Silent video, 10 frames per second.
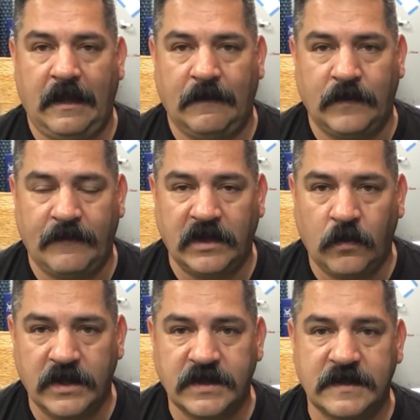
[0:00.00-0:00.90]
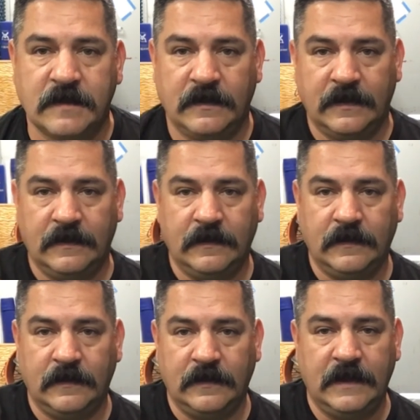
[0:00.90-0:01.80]
If you have any questions,
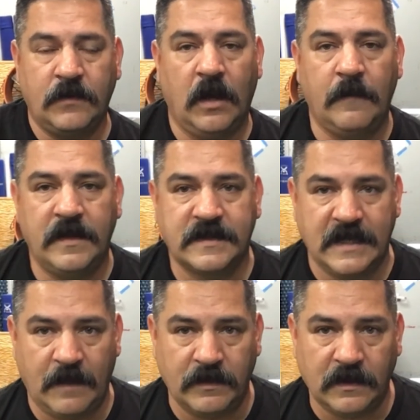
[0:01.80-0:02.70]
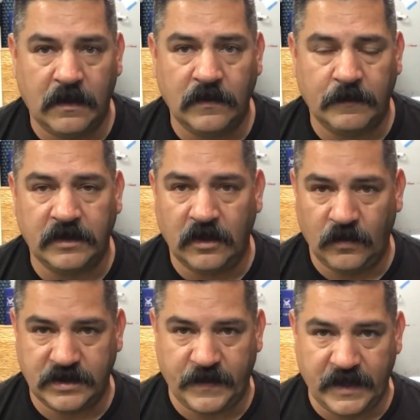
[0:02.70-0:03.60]
leave comments down below. Let me know
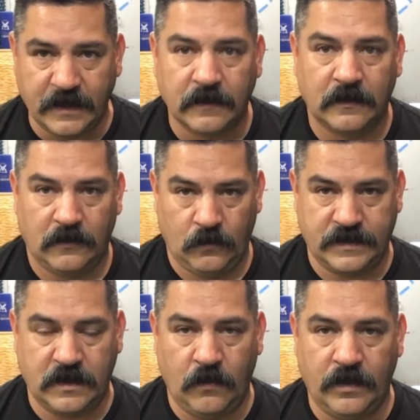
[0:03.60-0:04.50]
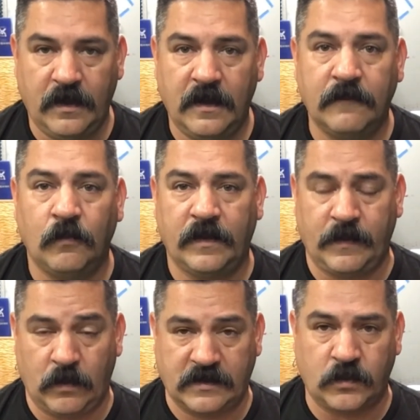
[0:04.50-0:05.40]
what you think, what's going on, what
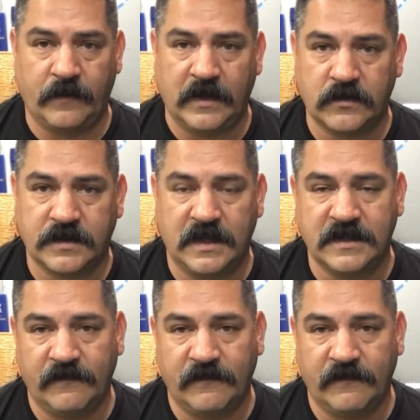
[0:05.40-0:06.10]
sort of exercises and